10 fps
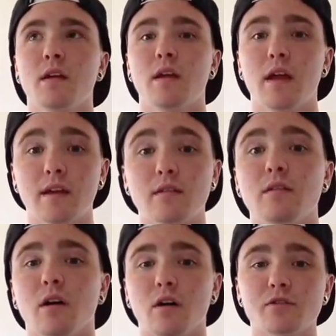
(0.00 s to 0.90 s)
And
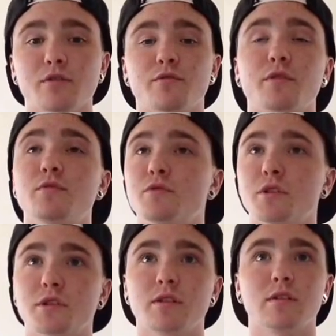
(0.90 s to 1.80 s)
also for
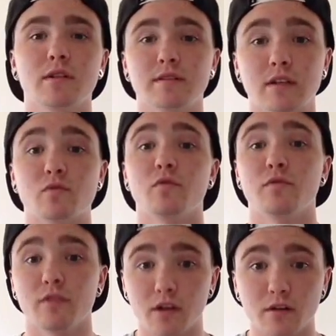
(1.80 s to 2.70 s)
nutrition, because that's
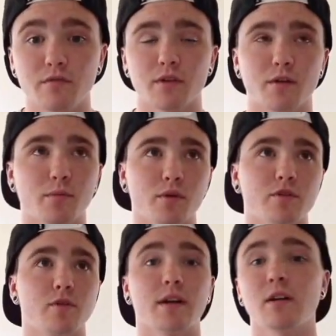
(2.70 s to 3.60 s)
very, very important,
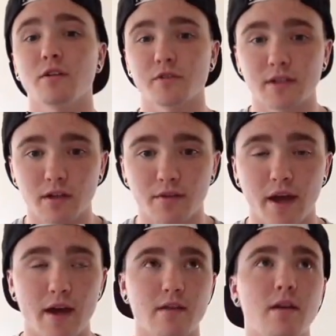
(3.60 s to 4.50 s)
so I can also hit on
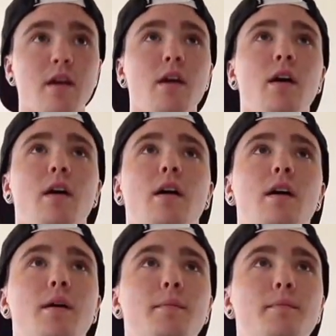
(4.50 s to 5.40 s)
that.